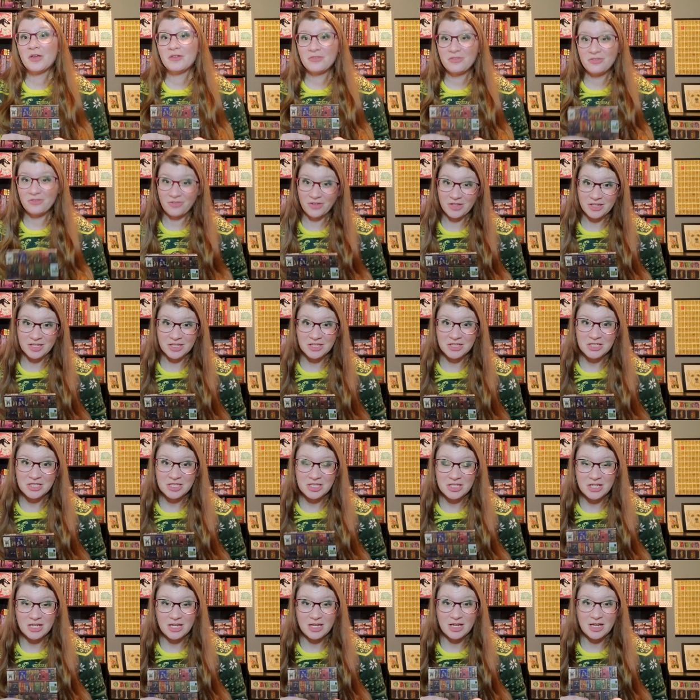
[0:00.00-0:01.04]

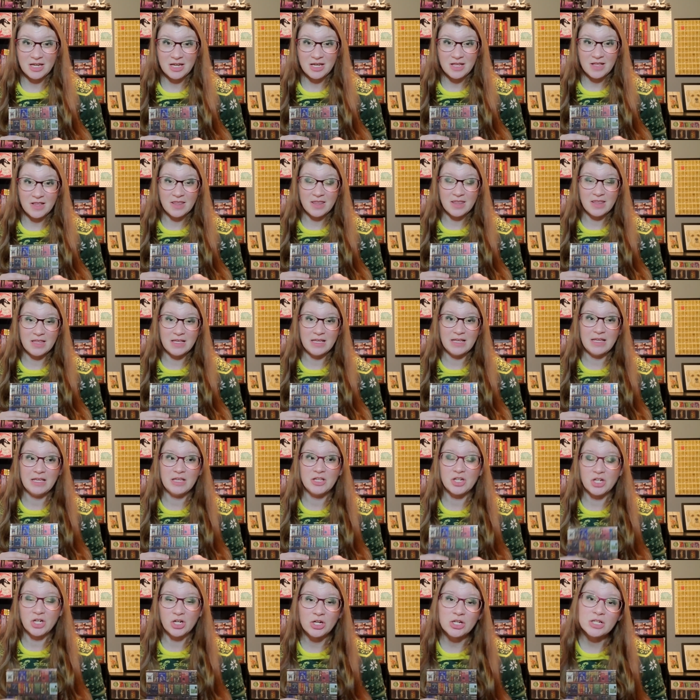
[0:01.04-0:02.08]
finish the
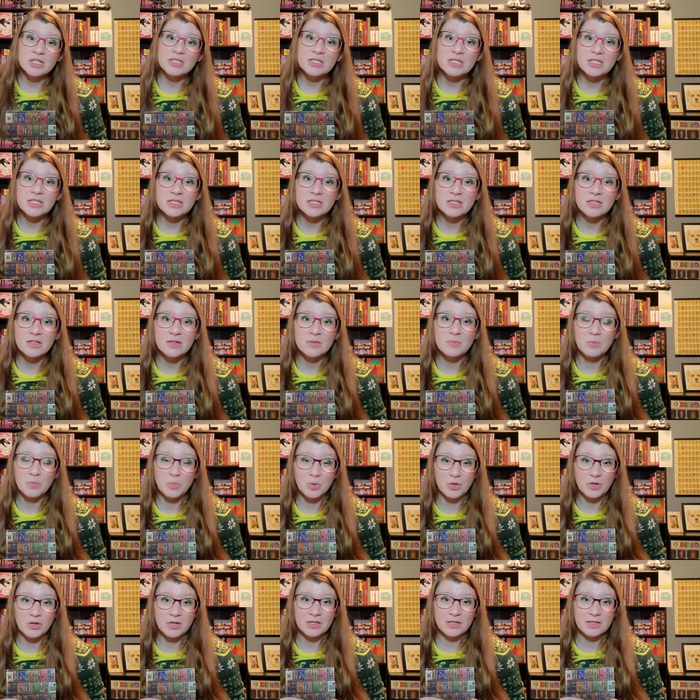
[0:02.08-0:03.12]
current
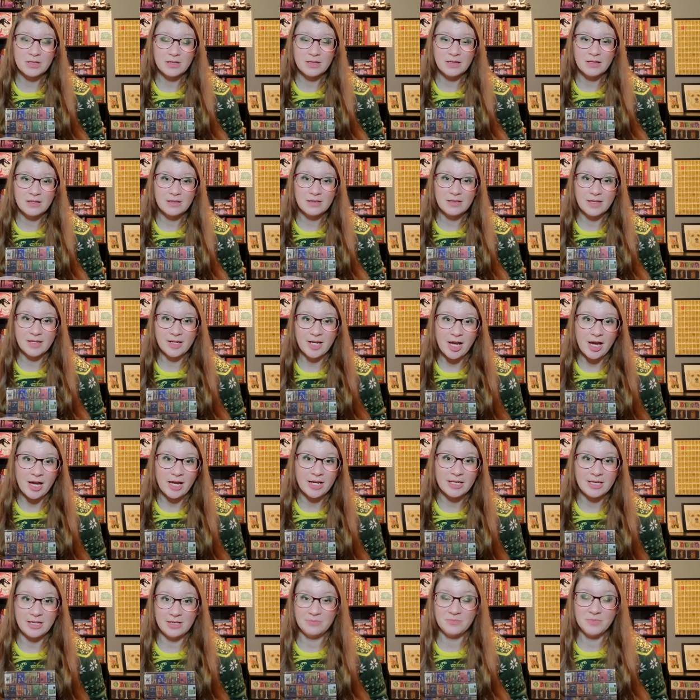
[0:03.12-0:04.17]
book that
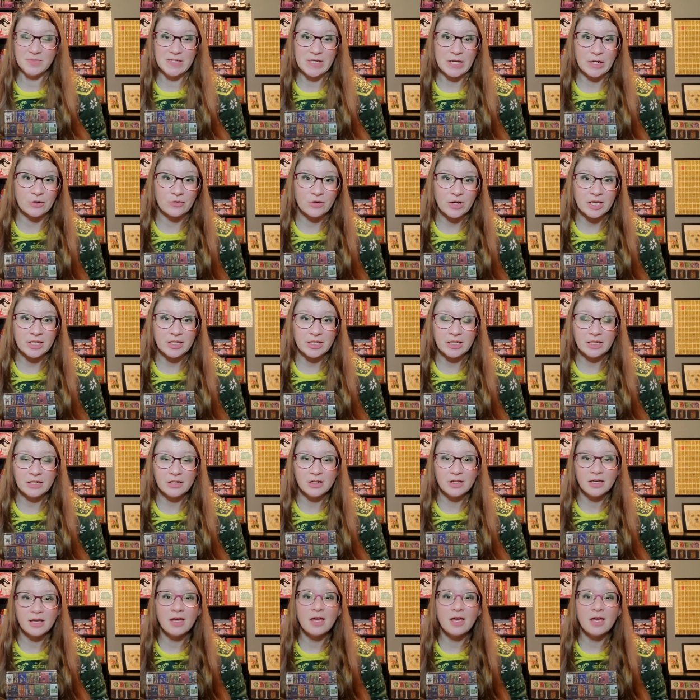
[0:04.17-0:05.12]
I am narrating.